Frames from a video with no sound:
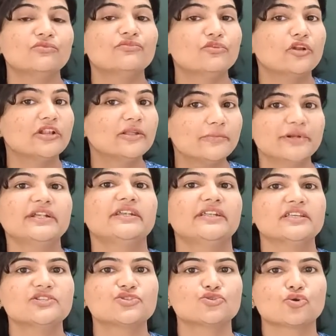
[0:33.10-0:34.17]
For limit
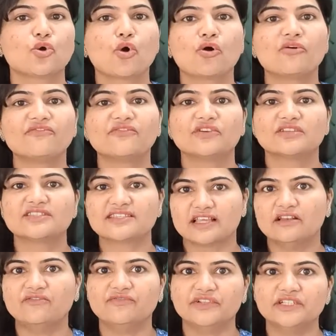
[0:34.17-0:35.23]
test of
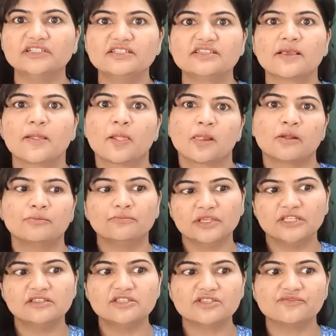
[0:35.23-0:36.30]
sulfates
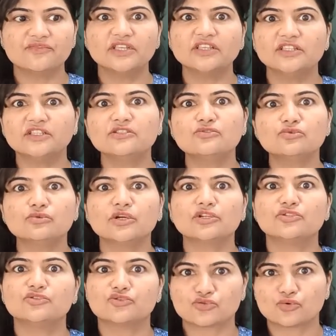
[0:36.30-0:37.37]
means we need to
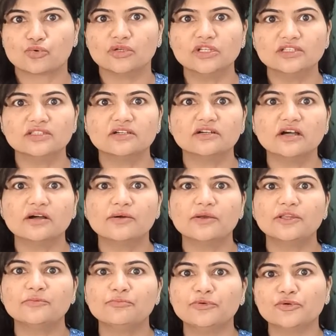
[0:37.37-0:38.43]
control the
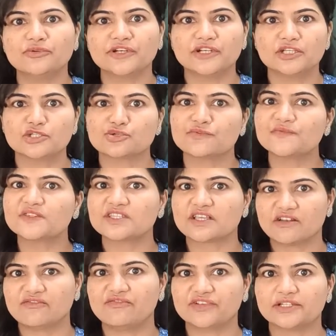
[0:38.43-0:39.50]
impurities of
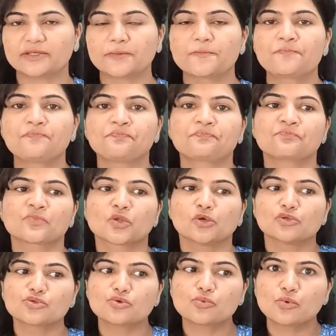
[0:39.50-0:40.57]
sulfate.
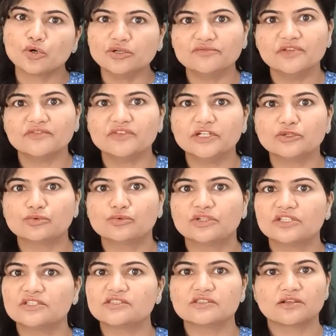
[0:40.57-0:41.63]
So what we will do
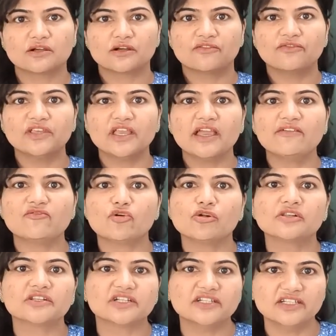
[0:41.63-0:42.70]
is we have
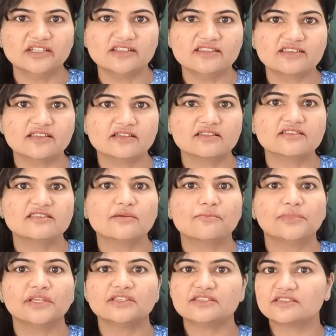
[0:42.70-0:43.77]
already discussed the
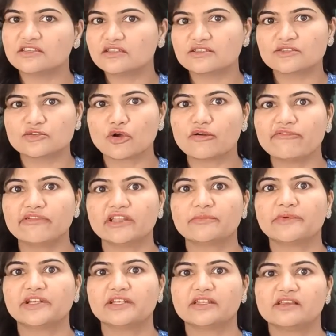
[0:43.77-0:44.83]
basics of
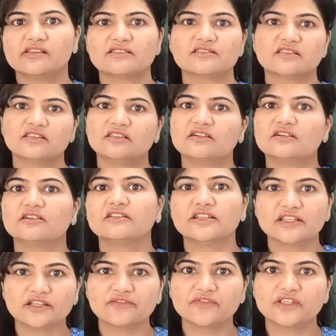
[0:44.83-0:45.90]
limit test in the
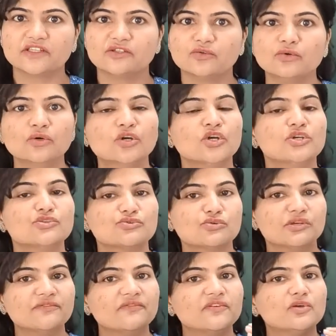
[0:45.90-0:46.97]
earlier video. So
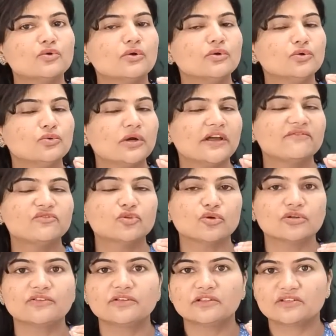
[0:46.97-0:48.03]
if you have
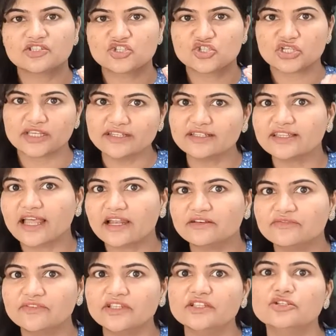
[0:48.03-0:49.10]
not checked
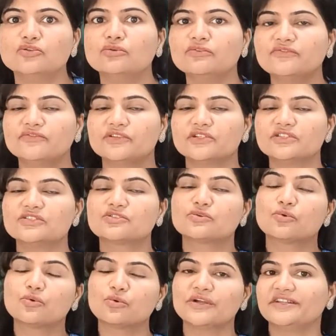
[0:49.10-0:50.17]
that video,
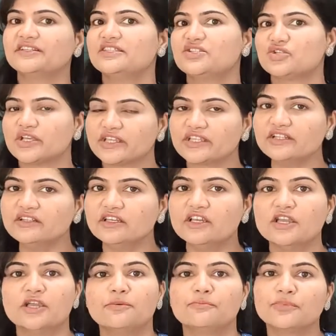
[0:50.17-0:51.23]
first go and check it,
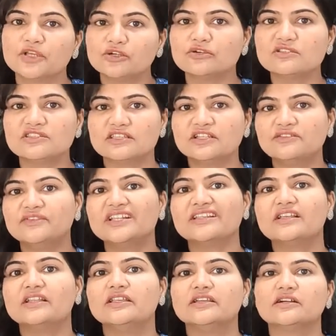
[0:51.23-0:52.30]
because it will
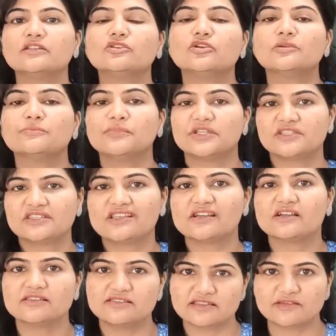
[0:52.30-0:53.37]
clear your
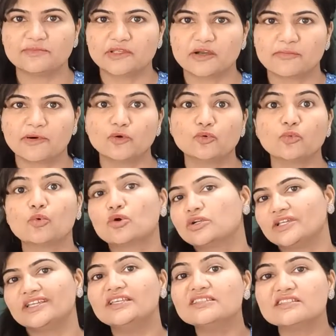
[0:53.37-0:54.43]
basic concept about
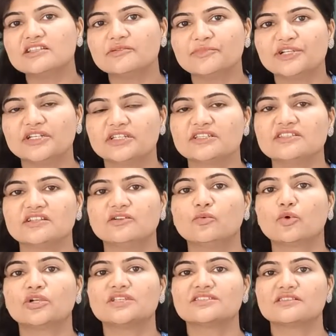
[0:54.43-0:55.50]
what is a limit test and
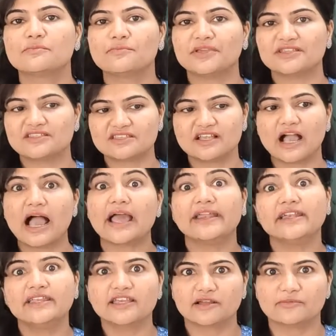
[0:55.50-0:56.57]
what is the basic
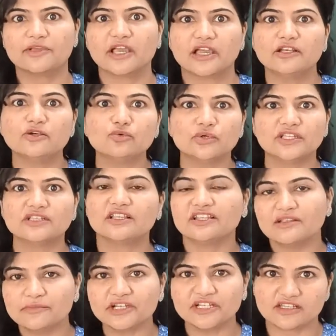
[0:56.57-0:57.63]
idea behind doing the
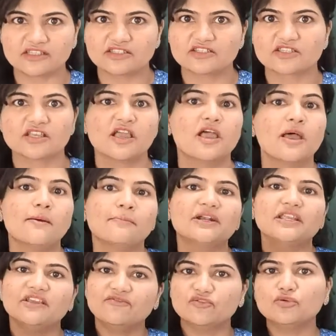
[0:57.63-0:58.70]
limit tests.
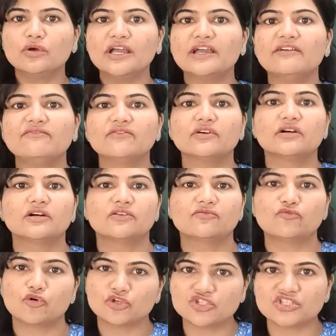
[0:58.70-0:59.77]
But if you
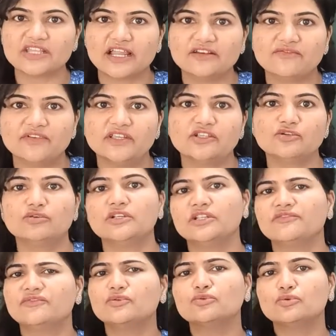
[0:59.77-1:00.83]
have watched that video
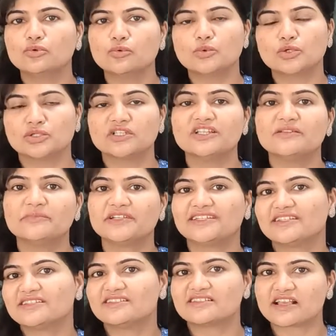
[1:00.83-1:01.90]
and if you know what the
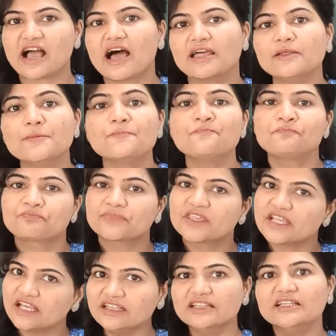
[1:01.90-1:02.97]
limit tests are,
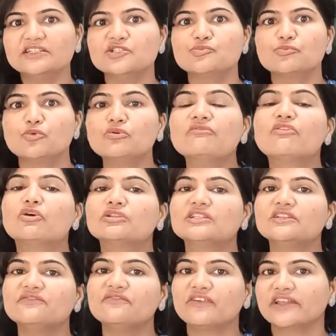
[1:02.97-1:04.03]
then let's move on and